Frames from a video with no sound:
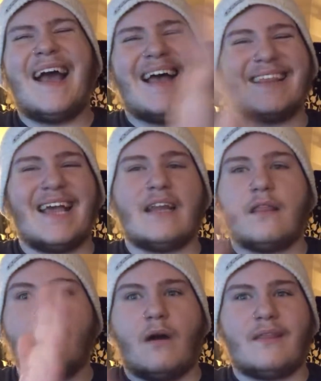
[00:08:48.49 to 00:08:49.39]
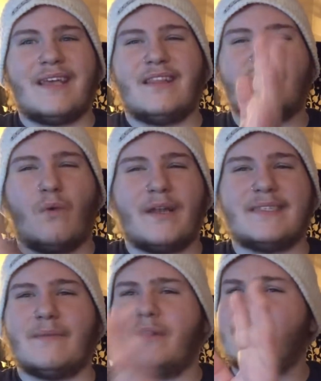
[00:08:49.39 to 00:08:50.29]
at the end of the month in the
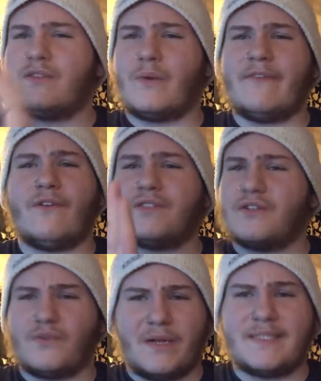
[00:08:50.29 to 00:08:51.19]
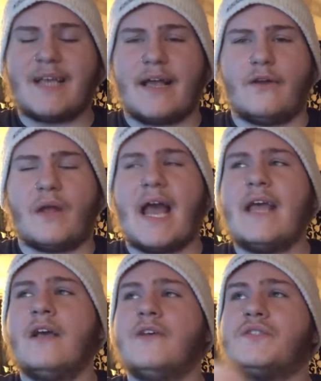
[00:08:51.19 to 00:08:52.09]
20s, I believe the 21st or 22nd, okay?